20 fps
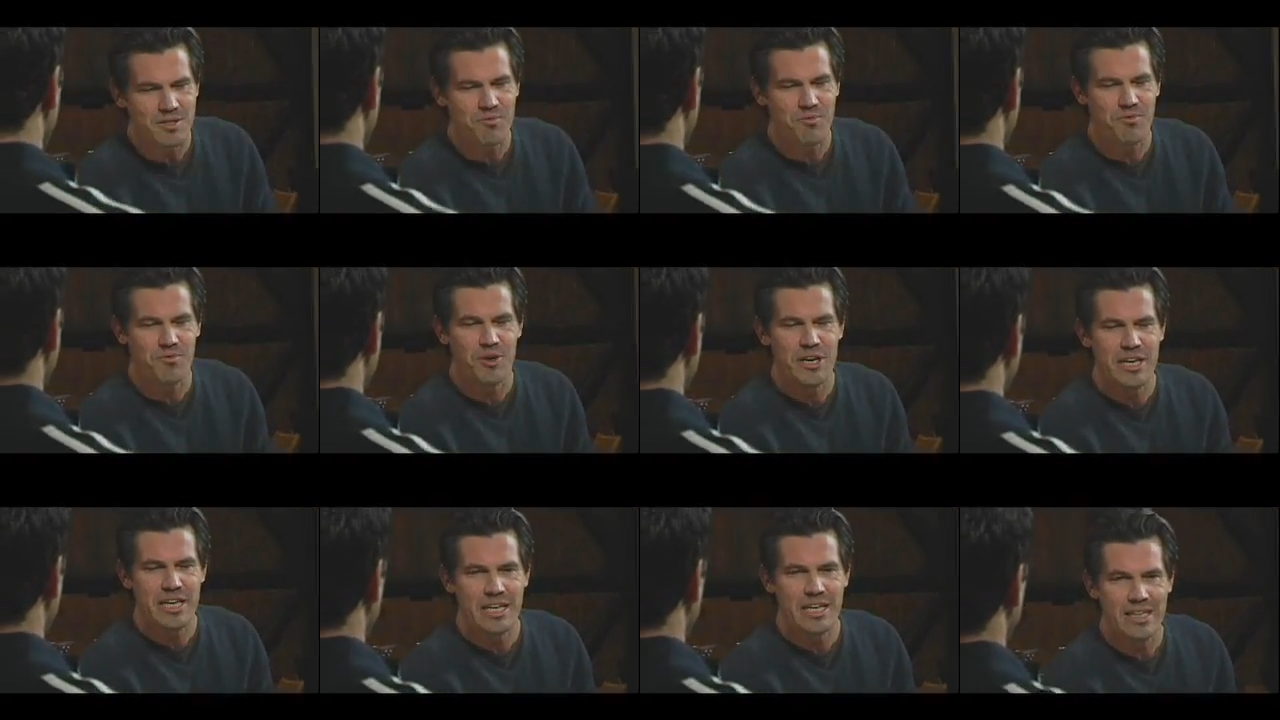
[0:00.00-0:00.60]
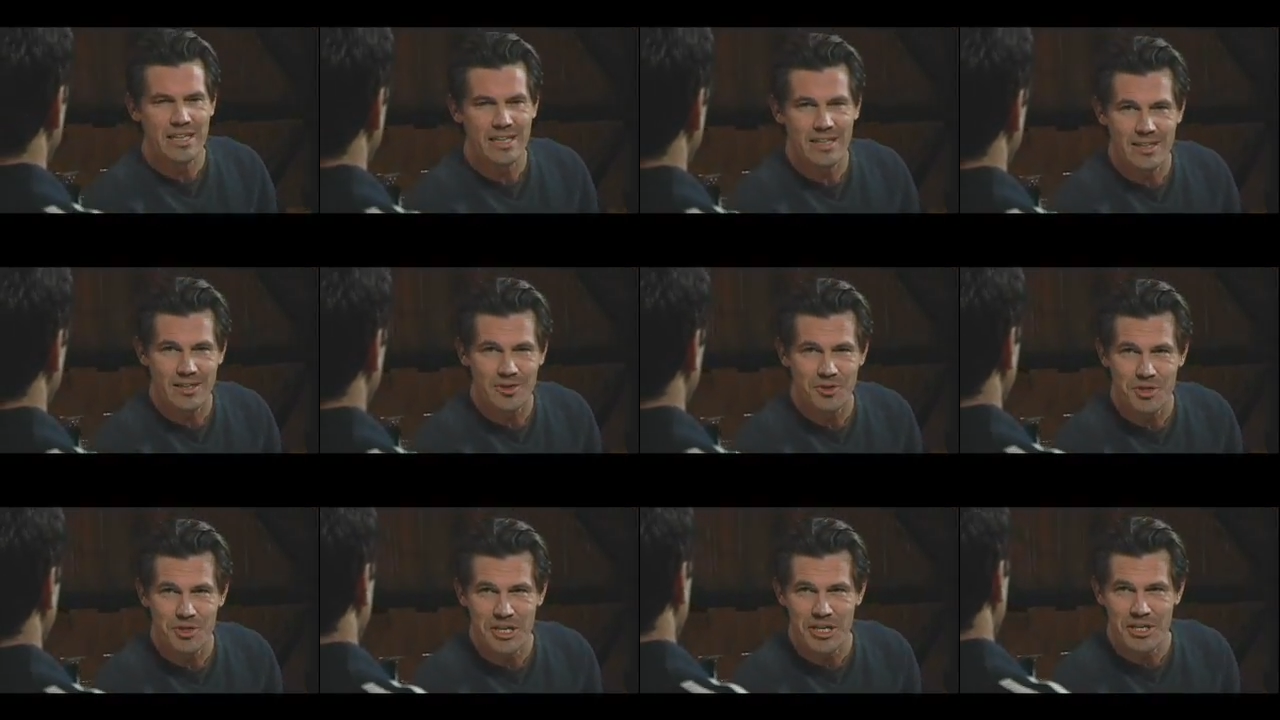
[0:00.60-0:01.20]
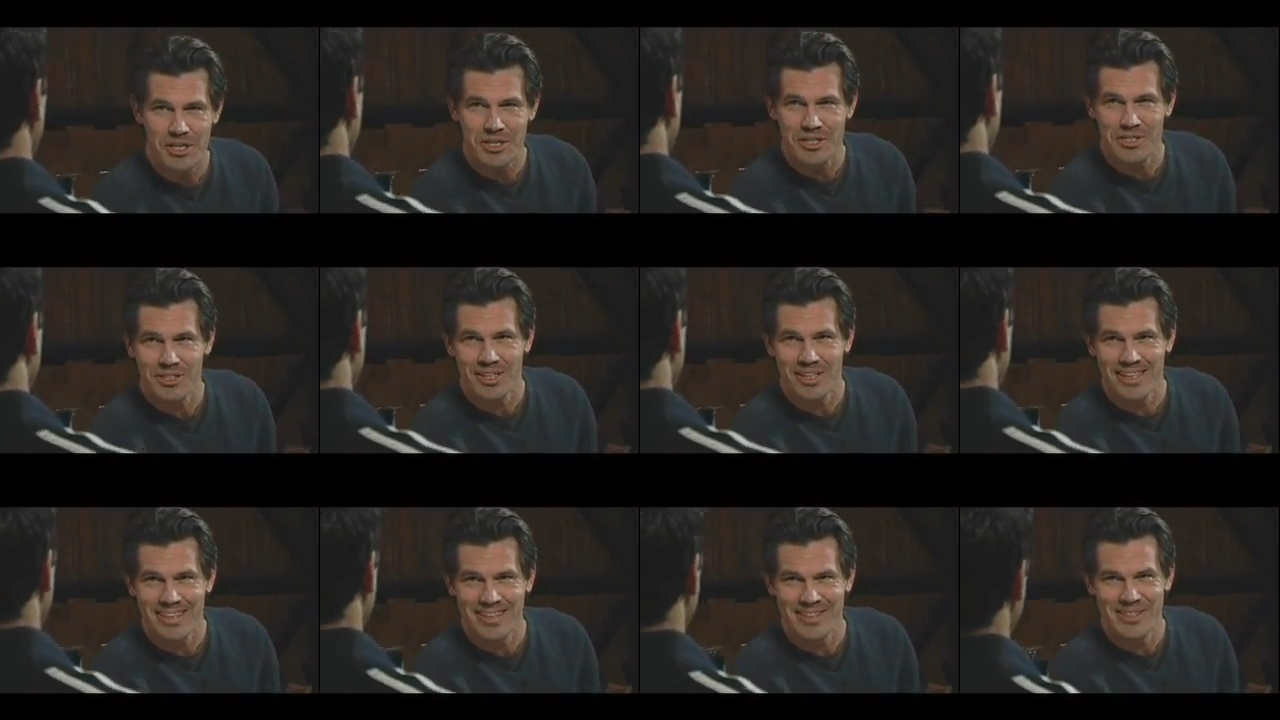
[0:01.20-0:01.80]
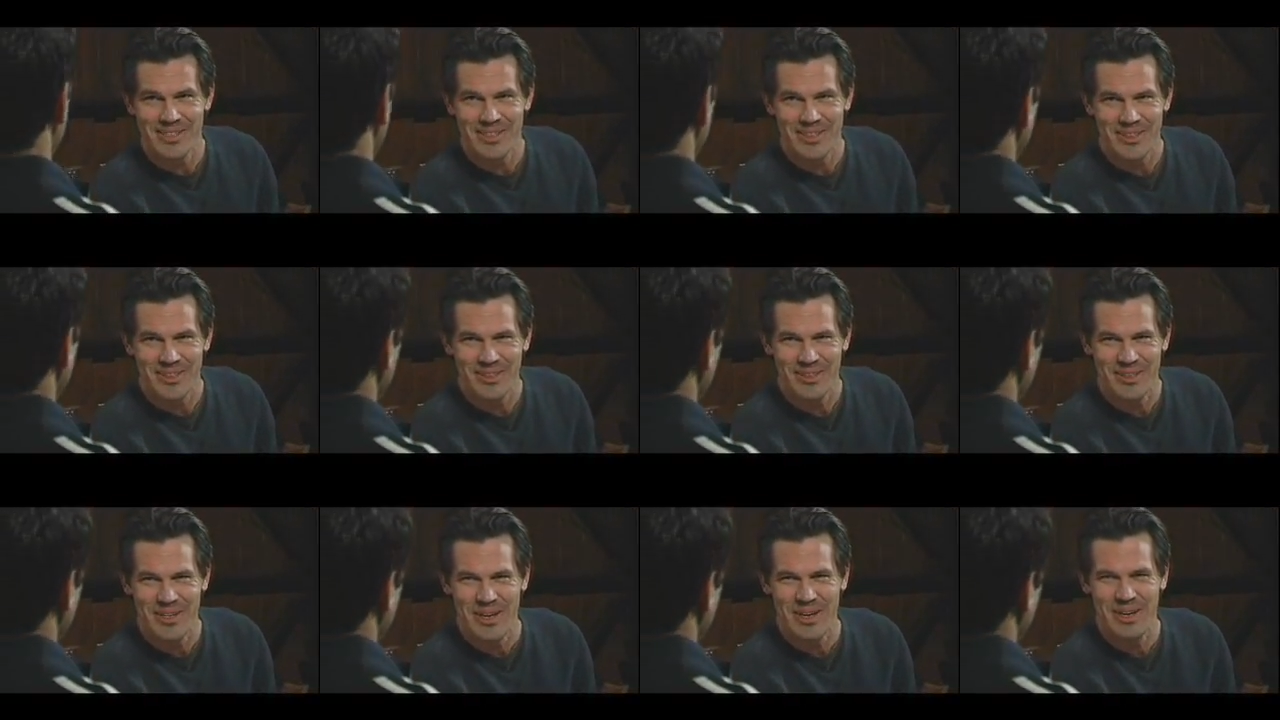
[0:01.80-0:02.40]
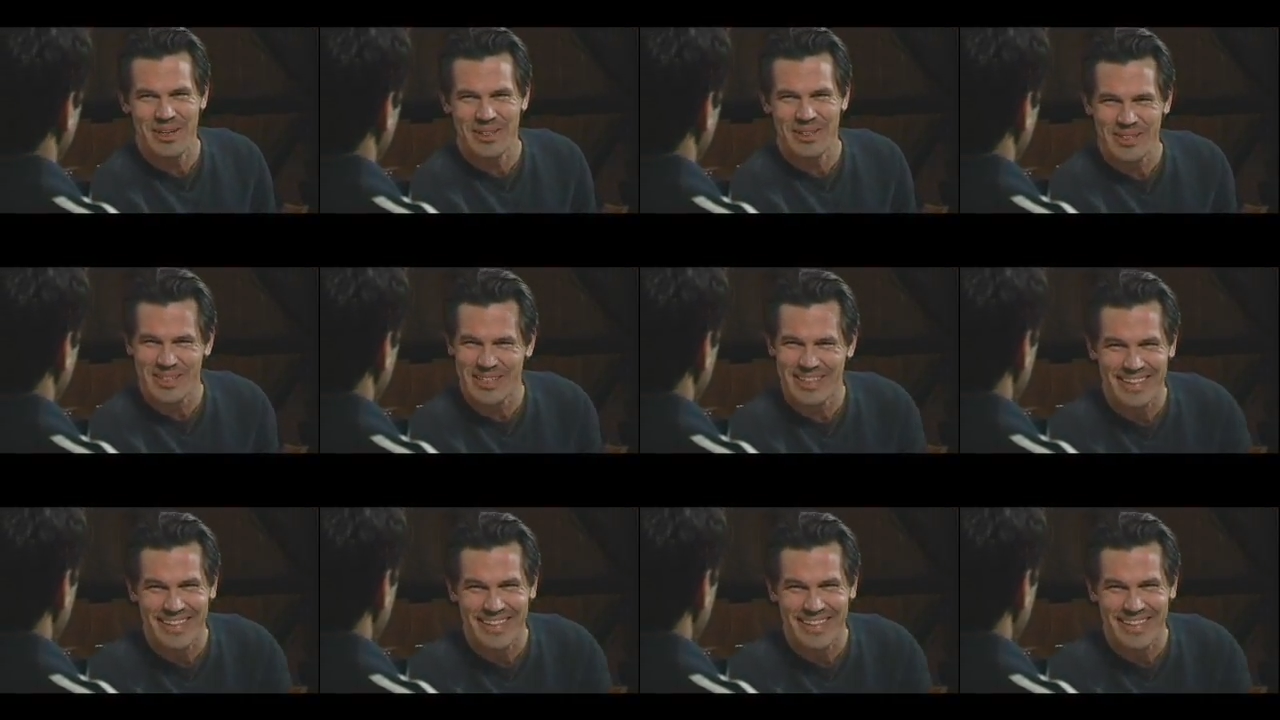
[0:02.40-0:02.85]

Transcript: freaky little genius things, or who knows,